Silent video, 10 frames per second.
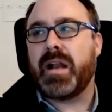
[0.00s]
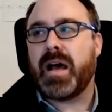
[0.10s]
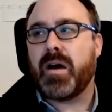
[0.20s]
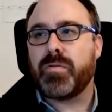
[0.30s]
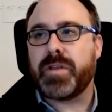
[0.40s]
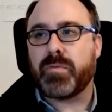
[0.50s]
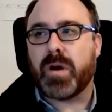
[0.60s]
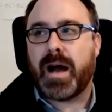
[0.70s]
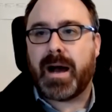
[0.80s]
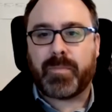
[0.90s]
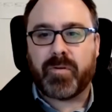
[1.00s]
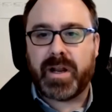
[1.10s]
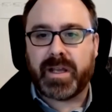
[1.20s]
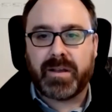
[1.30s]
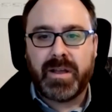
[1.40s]
how they were
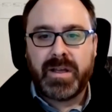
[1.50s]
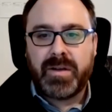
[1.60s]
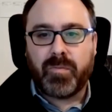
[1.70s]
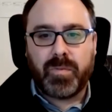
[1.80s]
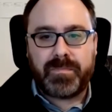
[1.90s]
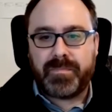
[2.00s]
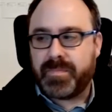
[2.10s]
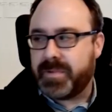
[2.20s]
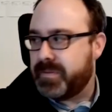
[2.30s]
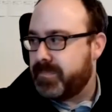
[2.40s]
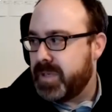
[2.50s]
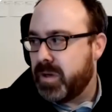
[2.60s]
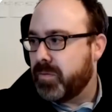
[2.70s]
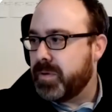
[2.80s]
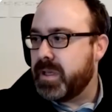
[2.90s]
operating.
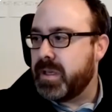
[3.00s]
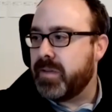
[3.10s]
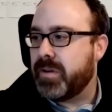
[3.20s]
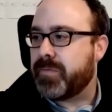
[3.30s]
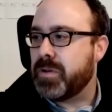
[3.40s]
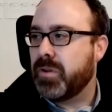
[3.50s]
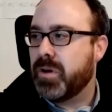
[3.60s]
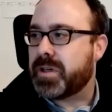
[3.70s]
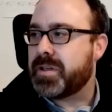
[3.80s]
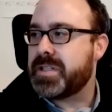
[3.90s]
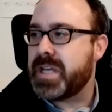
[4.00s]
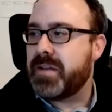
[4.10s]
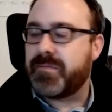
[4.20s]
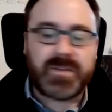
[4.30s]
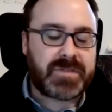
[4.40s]
Even if you look
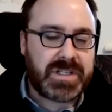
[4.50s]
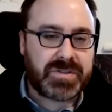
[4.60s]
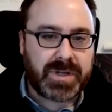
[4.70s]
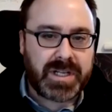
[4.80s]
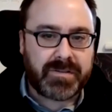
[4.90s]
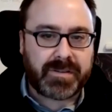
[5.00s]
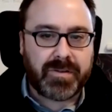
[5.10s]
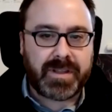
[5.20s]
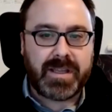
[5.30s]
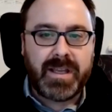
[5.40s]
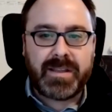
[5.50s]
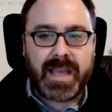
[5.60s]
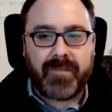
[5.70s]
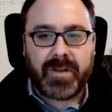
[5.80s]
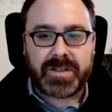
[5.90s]
10, 15, 20 years ago, the
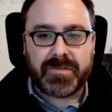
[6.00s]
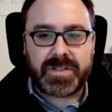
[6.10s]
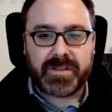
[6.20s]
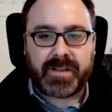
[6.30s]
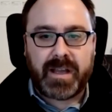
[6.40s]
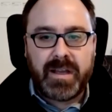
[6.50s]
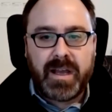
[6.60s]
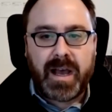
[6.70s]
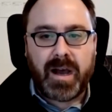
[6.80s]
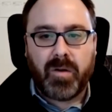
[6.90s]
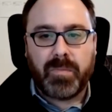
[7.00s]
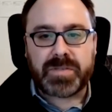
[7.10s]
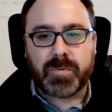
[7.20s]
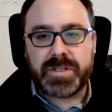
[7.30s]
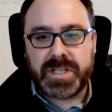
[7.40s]
advent of just how much
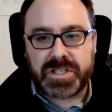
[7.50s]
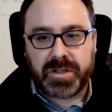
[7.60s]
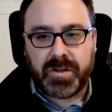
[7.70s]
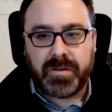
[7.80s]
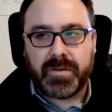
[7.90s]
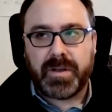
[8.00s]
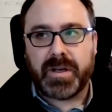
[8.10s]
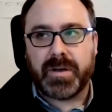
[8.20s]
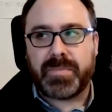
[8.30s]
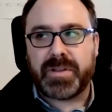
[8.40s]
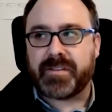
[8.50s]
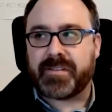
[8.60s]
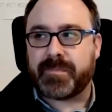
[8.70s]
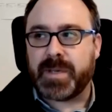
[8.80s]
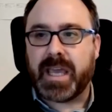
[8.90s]
more digital
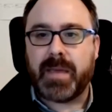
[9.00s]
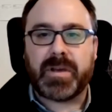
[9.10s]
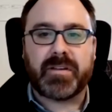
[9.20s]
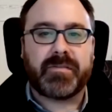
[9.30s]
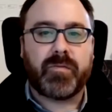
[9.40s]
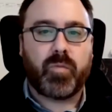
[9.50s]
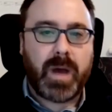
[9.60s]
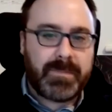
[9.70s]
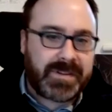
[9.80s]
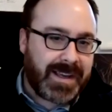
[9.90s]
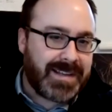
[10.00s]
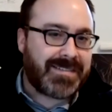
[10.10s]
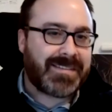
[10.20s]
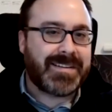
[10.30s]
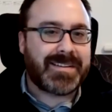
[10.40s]
businesses became because of
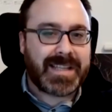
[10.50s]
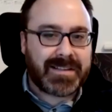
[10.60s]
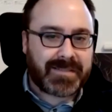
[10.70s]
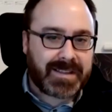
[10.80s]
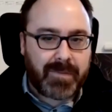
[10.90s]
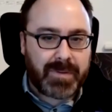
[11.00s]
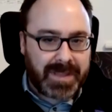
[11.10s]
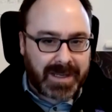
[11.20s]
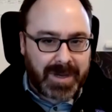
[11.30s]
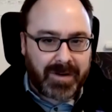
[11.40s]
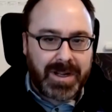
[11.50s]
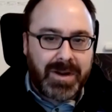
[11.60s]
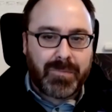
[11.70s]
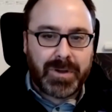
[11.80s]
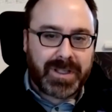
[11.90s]
websites and things like that. We think about
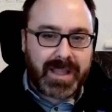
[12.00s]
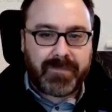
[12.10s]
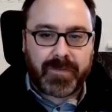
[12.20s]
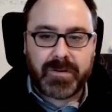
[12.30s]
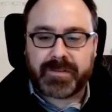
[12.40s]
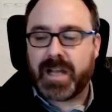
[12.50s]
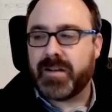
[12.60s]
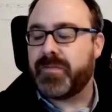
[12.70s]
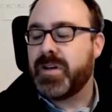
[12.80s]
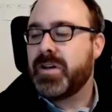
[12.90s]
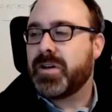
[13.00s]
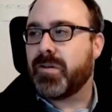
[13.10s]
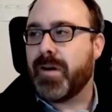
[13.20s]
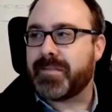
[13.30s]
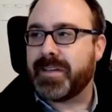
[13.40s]
really that first kind of
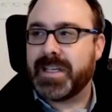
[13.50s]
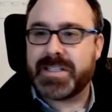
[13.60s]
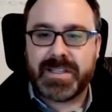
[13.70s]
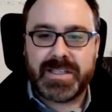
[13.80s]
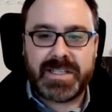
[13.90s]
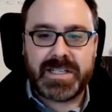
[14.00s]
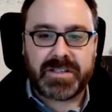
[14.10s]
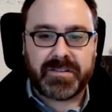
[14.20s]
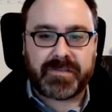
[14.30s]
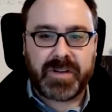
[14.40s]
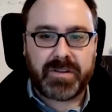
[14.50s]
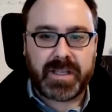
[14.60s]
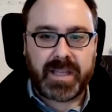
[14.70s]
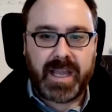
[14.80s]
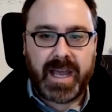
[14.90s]
crossing into the digital sphere
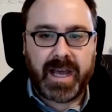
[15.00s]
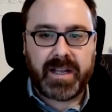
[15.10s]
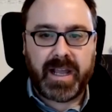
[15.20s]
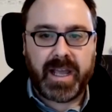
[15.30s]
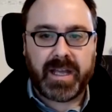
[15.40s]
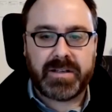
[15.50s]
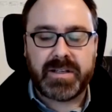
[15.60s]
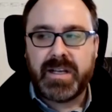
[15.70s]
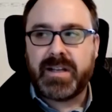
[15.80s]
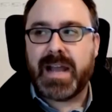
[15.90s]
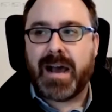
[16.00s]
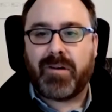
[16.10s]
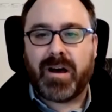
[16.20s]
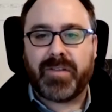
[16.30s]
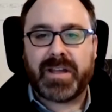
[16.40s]
that they had, and now
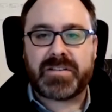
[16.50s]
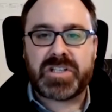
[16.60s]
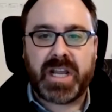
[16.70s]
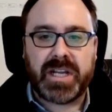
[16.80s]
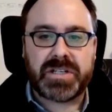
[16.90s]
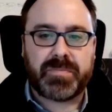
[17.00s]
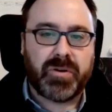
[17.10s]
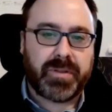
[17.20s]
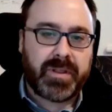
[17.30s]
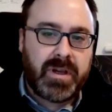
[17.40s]
how that's changed. Both